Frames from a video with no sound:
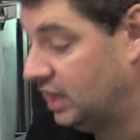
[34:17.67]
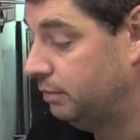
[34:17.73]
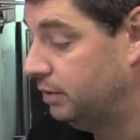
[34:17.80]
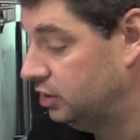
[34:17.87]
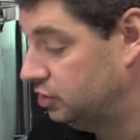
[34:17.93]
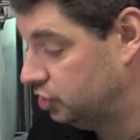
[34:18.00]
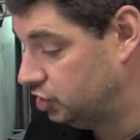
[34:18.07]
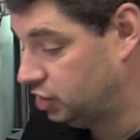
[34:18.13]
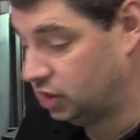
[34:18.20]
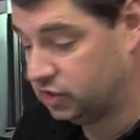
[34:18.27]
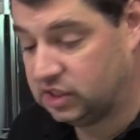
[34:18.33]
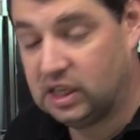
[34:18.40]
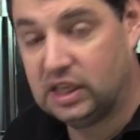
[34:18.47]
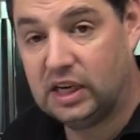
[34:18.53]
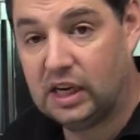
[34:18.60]
image
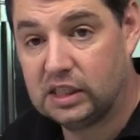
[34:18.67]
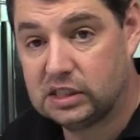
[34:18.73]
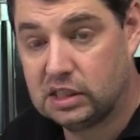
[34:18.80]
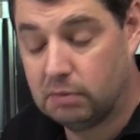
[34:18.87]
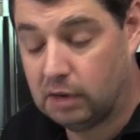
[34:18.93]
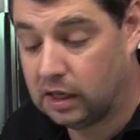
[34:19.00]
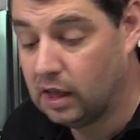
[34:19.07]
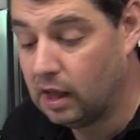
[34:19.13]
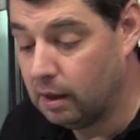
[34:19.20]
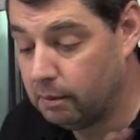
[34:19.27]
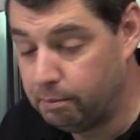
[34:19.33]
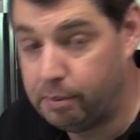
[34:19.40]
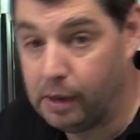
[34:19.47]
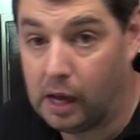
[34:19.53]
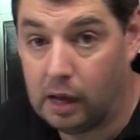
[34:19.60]
just here next to me.
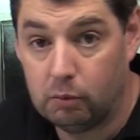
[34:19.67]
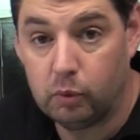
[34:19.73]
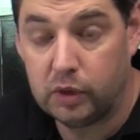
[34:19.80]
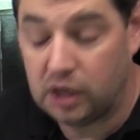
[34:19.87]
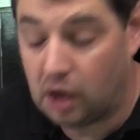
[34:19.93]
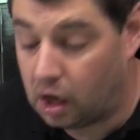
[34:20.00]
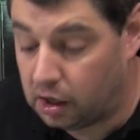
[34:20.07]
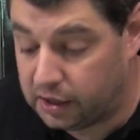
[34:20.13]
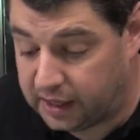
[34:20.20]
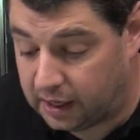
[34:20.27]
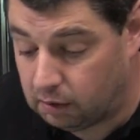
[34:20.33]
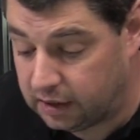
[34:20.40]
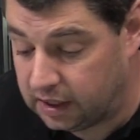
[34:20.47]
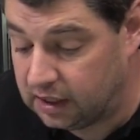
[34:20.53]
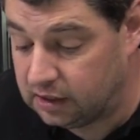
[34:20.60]
But we are
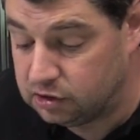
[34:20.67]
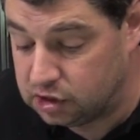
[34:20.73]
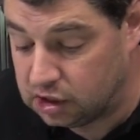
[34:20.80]
now in,